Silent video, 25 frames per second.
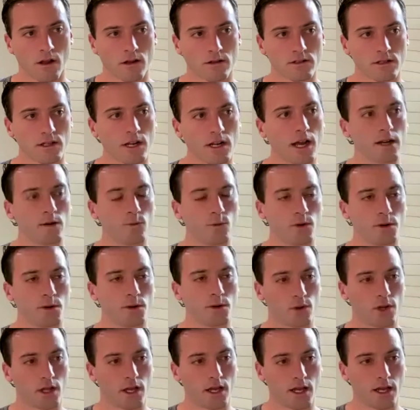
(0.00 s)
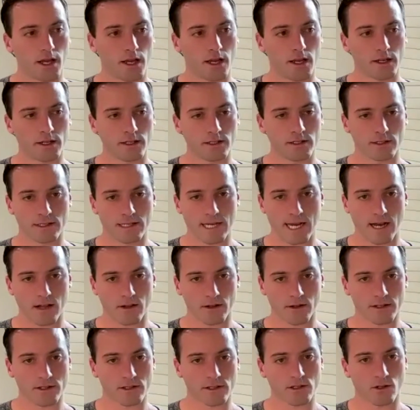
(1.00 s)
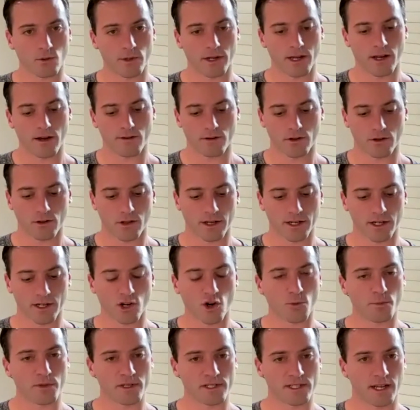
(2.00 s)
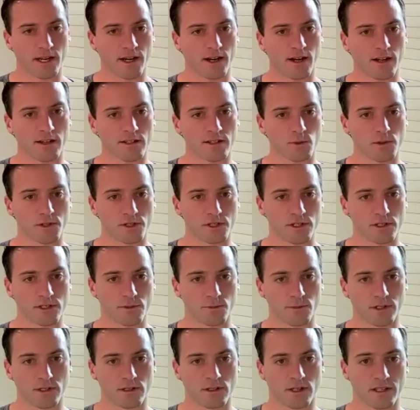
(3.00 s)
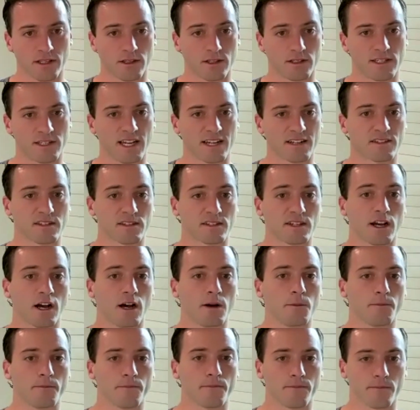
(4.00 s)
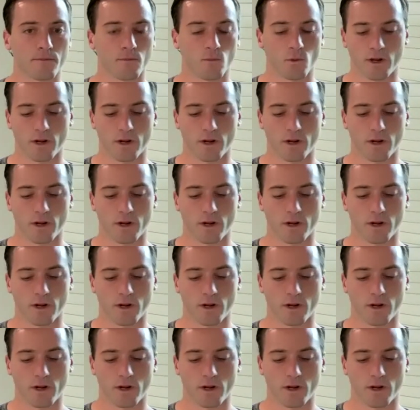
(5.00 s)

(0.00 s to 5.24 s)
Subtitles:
Tonight we play Dallas, so we have our like Copa Tejas, which is like the Texas Cup.